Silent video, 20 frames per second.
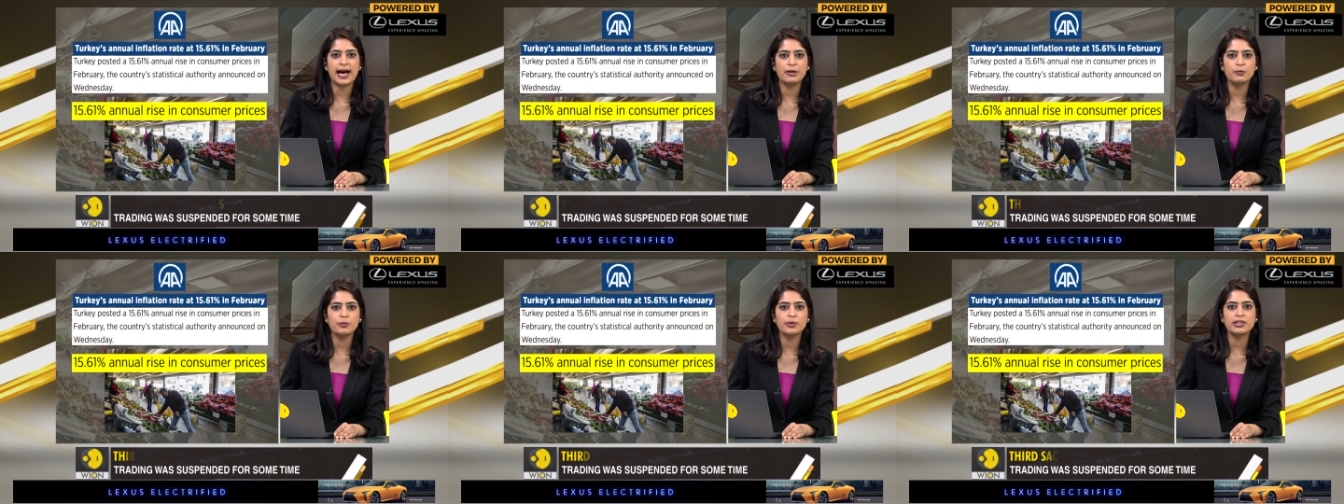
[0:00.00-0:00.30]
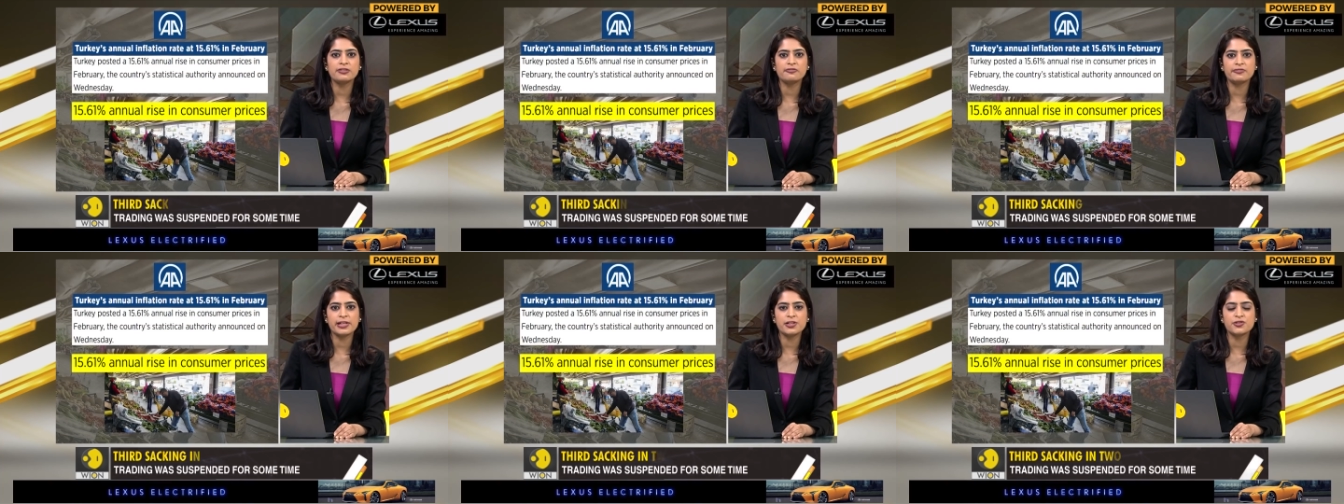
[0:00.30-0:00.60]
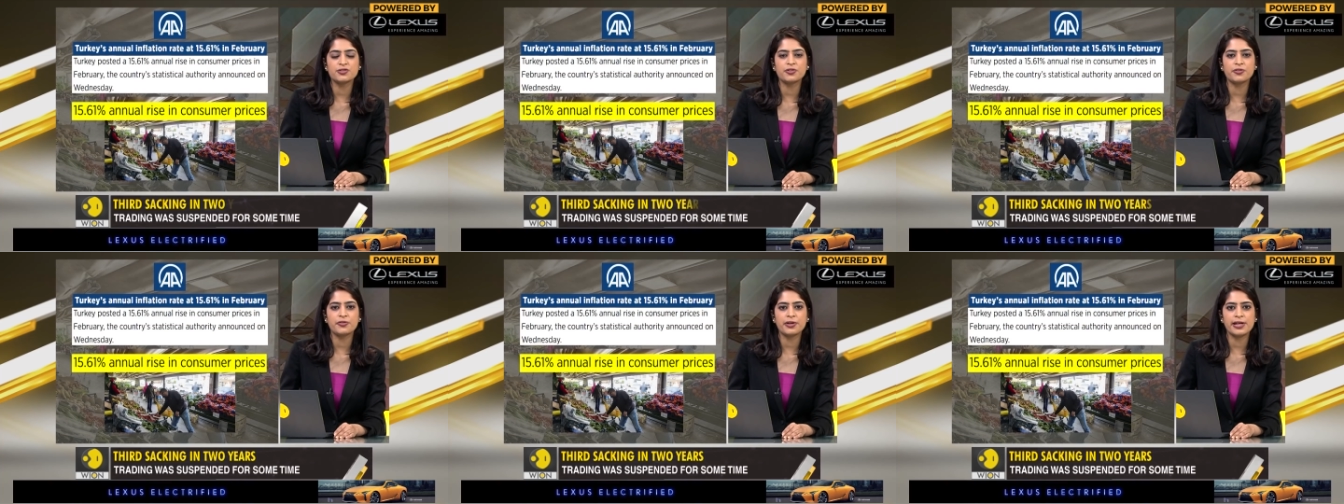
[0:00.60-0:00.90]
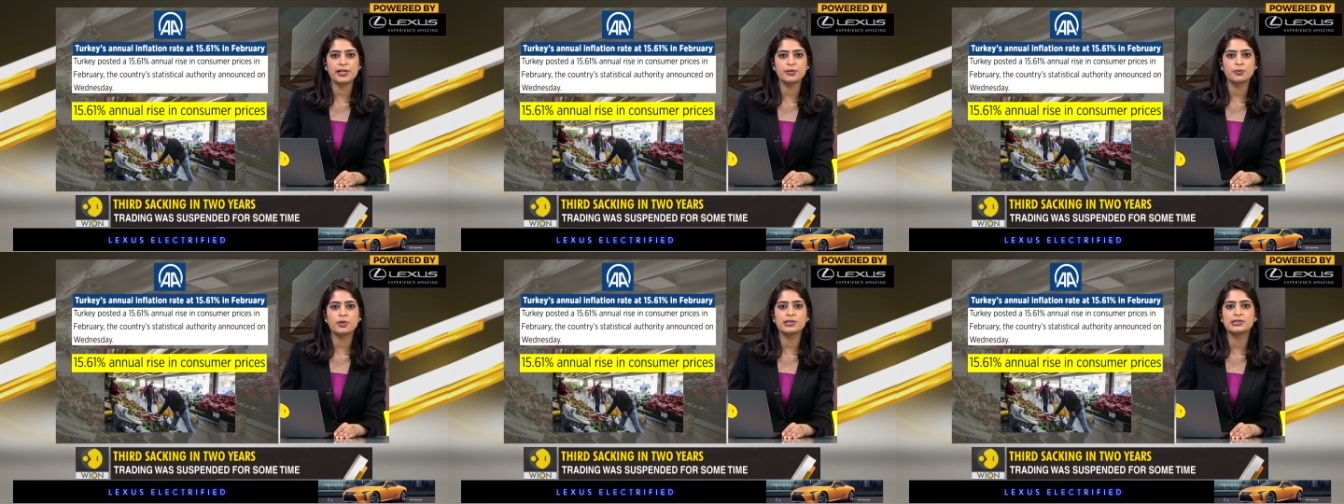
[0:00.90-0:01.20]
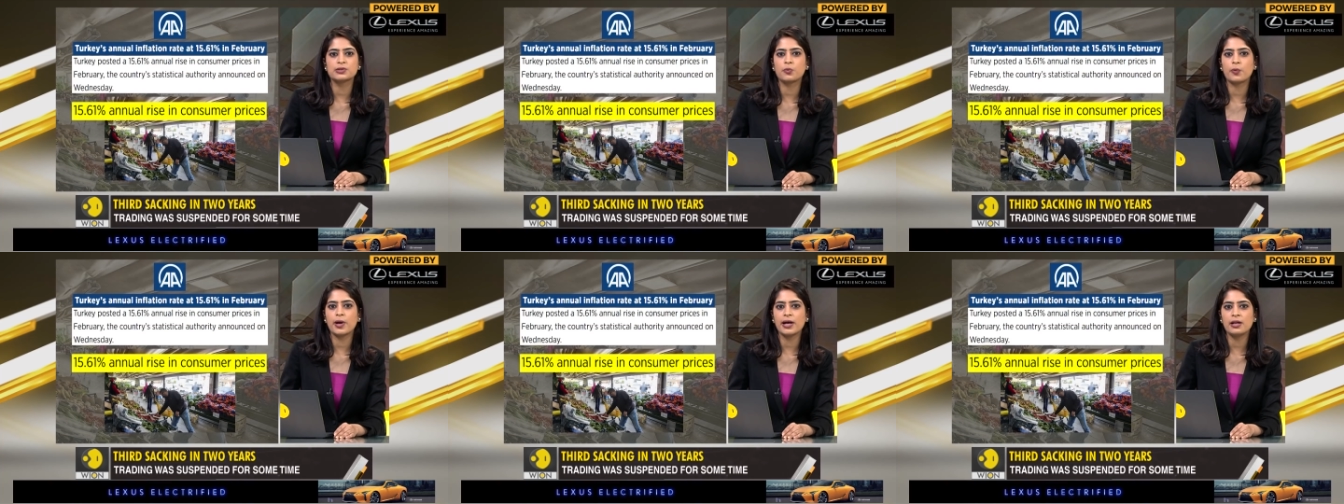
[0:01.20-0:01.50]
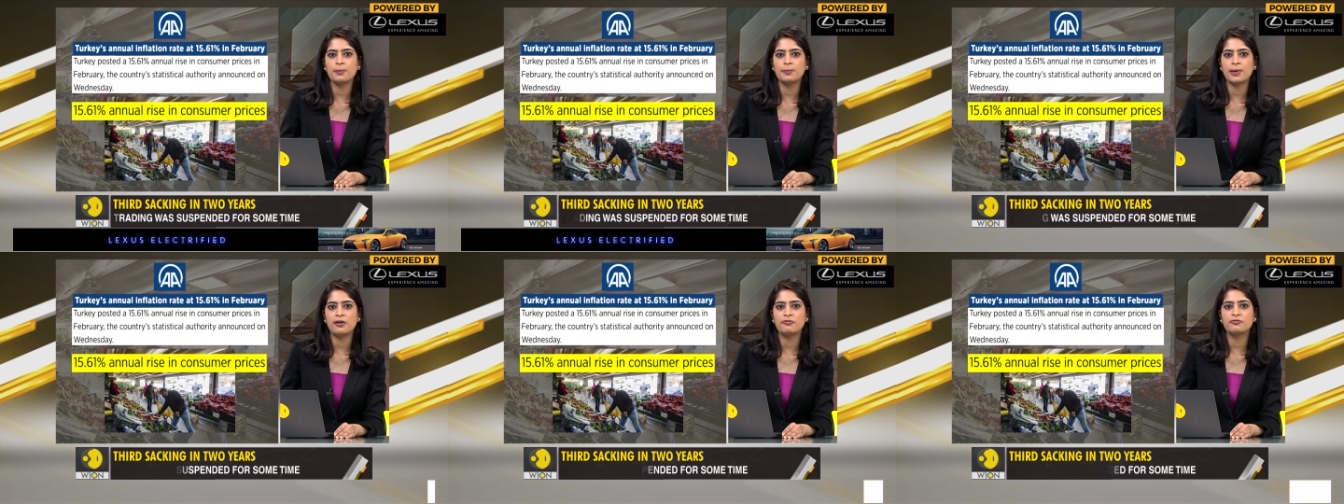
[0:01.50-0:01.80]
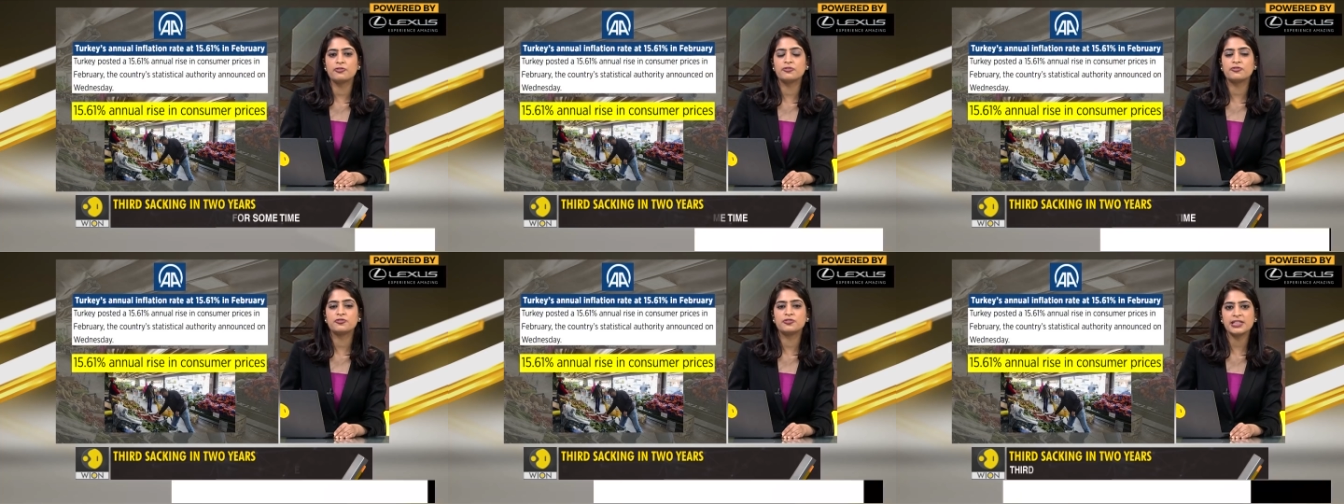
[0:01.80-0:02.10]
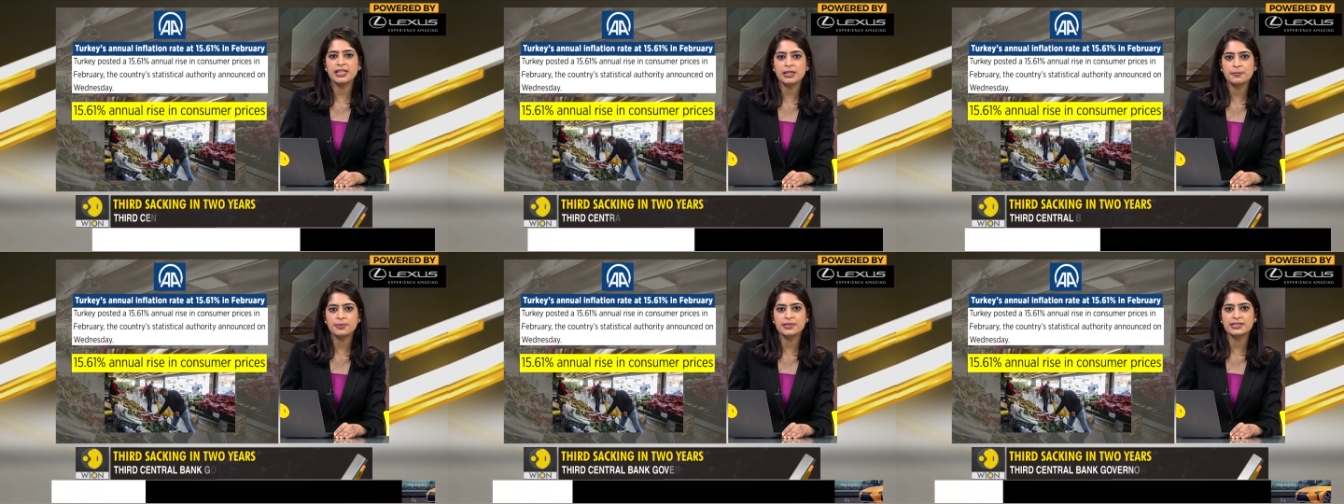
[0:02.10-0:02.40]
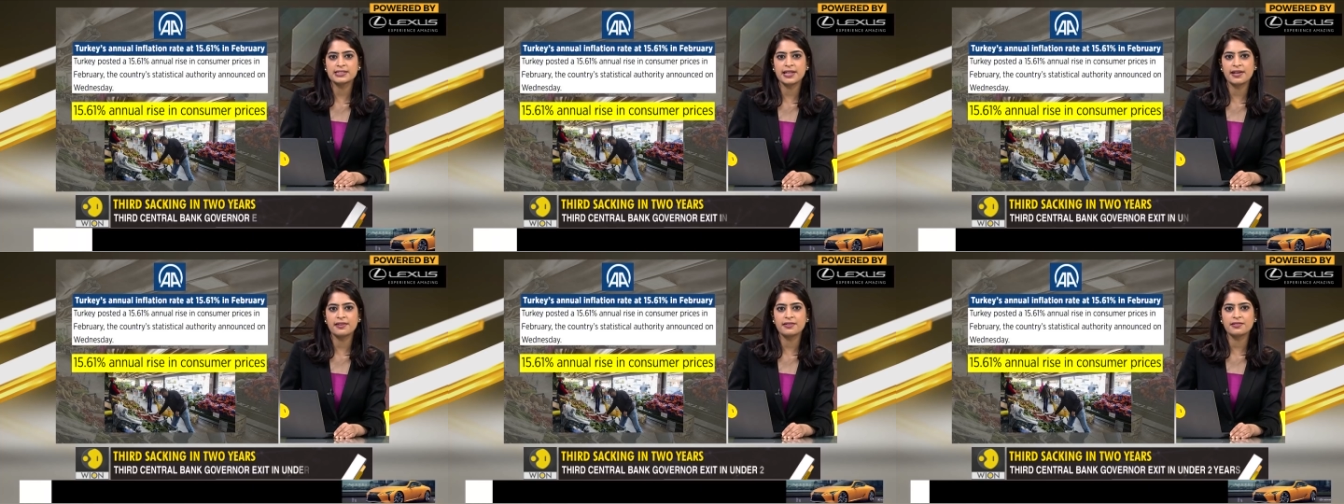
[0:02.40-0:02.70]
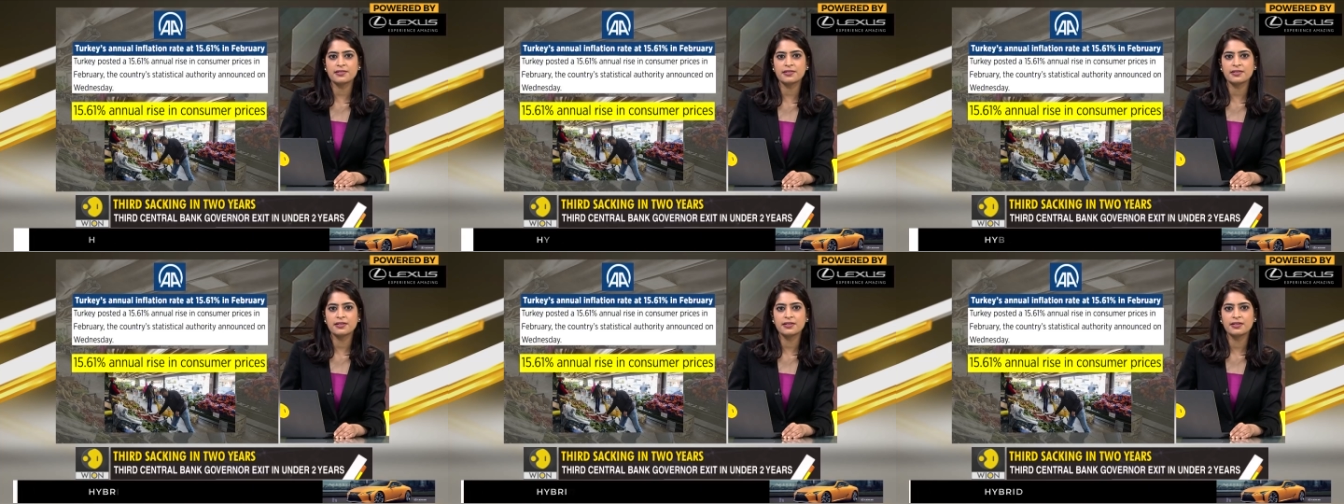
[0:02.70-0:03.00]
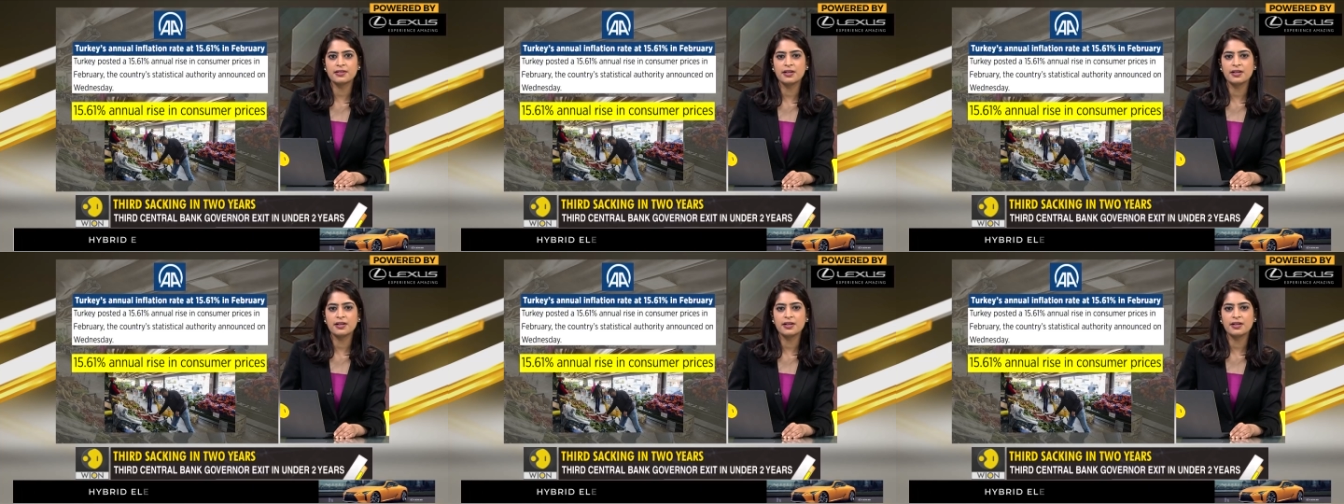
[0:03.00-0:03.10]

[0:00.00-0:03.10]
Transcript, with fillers: annual inflation rate was well above 15%.